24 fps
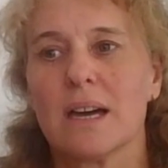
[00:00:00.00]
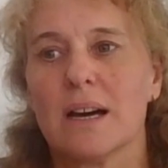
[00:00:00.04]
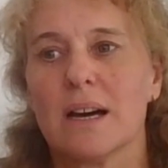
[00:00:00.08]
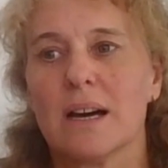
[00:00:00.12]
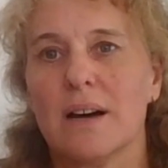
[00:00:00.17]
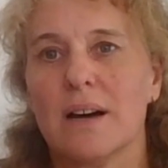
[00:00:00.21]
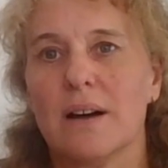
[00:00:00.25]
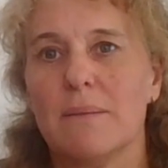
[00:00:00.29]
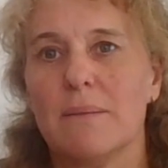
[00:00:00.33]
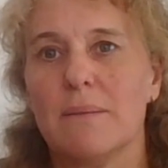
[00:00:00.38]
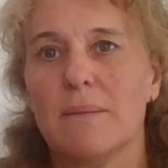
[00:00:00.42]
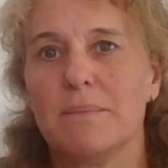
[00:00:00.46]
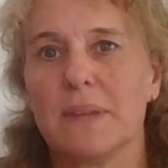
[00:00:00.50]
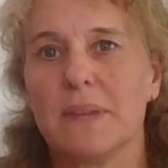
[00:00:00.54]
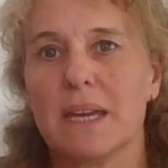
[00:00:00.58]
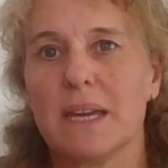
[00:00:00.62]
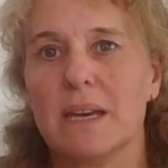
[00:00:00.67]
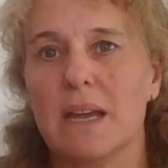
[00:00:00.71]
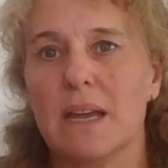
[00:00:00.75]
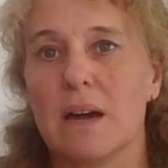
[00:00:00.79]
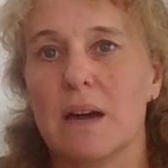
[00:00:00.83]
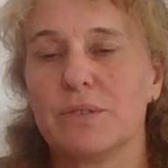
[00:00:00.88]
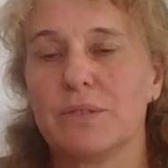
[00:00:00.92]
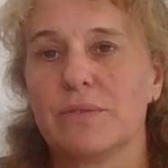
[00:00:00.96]
And
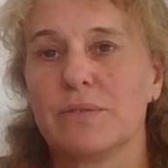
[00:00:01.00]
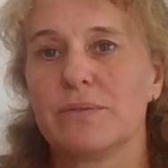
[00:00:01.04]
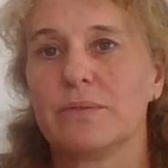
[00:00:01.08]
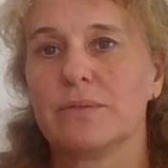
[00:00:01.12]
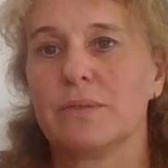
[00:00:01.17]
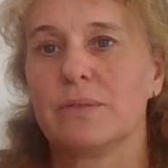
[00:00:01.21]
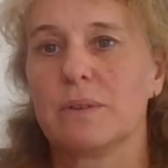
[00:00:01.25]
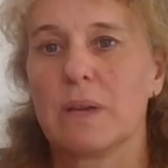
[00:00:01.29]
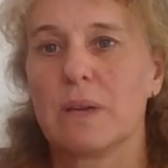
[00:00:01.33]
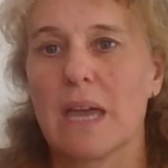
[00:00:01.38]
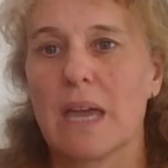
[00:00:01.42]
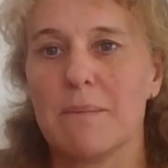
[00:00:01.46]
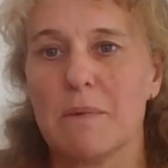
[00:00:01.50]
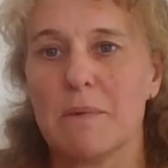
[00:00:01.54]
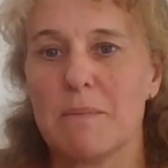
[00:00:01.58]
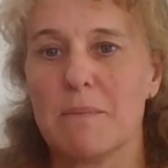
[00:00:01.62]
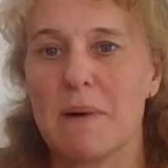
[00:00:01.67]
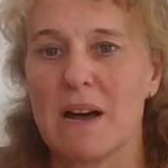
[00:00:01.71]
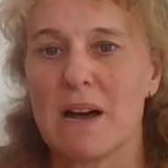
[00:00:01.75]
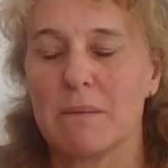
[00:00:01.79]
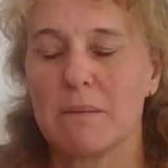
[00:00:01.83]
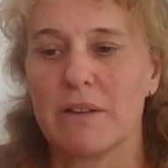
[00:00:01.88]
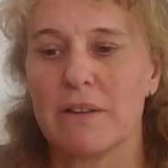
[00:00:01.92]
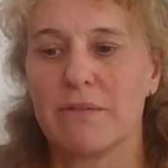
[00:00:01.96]
it came
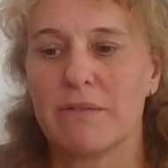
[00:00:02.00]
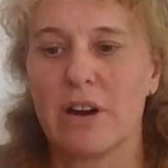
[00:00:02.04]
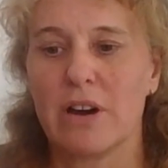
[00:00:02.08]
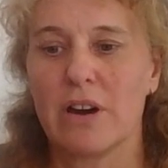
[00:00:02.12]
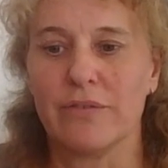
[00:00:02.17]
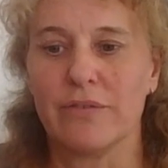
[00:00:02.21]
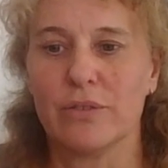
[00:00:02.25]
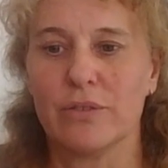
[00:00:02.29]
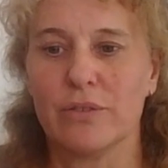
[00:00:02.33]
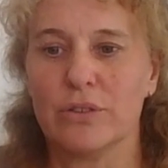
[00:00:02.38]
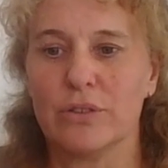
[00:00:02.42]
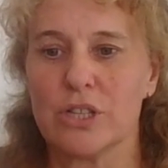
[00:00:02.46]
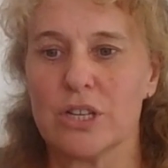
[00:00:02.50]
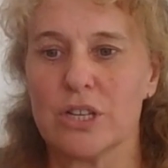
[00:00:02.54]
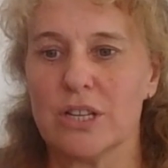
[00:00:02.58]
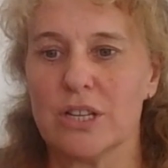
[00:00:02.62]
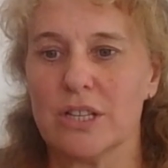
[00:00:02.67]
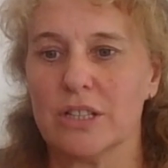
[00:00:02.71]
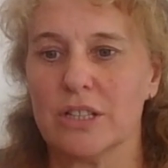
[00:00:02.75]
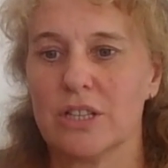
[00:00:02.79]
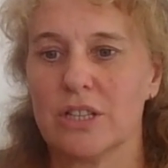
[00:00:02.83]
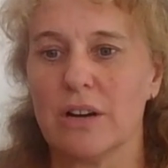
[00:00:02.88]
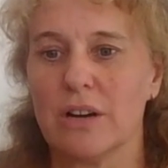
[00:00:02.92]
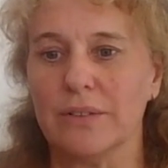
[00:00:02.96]
about by a very fortunate
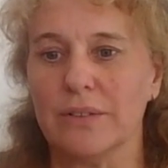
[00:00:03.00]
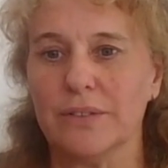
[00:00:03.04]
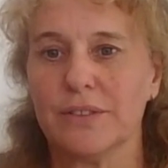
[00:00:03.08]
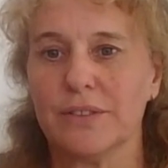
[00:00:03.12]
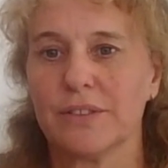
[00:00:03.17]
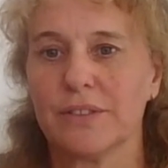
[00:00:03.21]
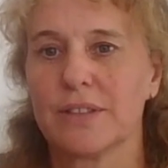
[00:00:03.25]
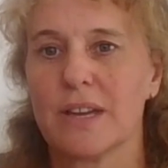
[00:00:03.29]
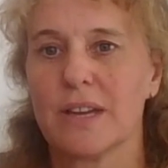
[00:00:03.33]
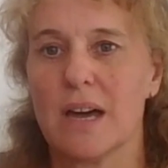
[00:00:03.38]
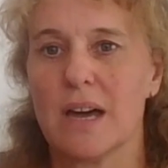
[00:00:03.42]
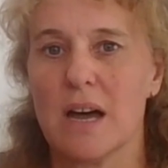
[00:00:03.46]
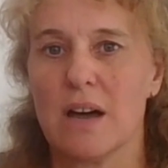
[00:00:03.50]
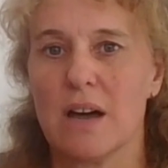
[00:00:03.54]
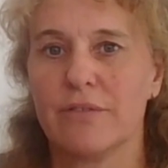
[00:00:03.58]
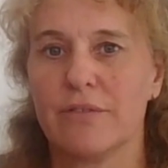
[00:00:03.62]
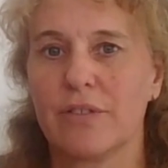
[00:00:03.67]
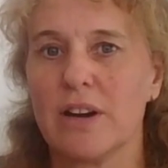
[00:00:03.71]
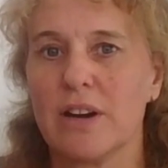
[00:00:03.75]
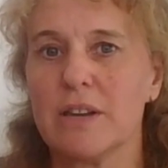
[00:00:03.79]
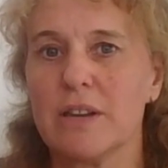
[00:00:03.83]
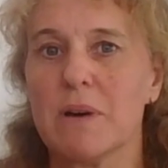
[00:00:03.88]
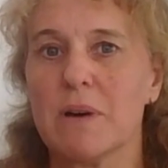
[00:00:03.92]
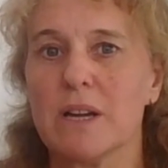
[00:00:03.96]
chance. A
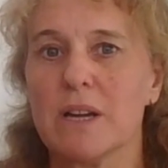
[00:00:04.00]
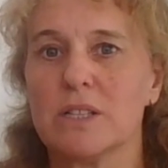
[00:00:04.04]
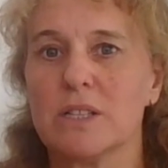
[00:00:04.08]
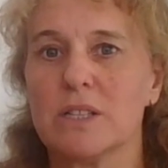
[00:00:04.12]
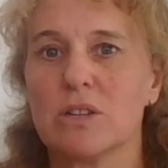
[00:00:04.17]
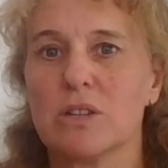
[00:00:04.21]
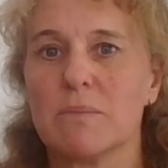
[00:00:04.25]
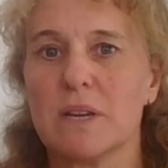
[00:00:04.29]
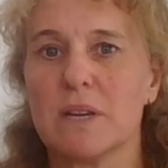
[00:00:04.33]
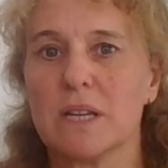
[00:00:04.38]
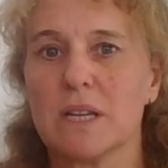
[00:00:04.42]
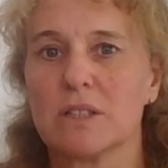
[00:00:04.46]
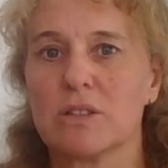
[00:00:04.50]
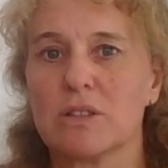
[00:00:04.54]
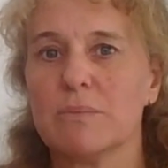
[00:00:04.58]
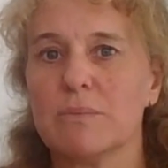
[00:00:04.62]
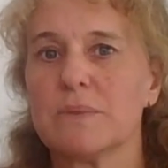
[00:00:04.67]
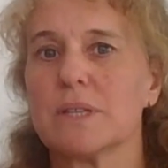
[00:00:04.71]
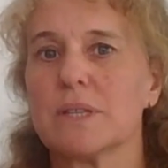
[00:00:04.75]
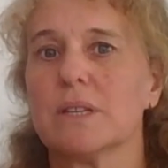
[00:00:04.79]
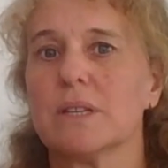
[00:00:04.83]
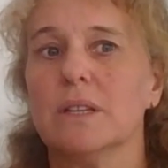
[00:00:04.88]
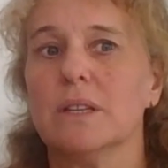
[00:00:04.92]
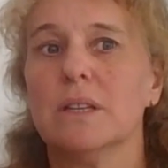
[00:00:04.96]
friend of mine, Dominic
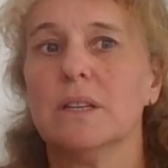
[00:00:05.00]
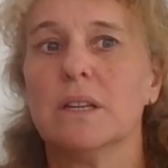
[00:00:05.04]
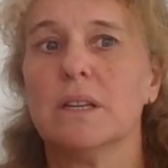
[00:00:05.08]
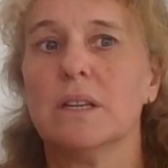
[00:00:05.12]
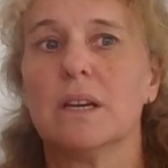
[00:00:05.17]
Dobson,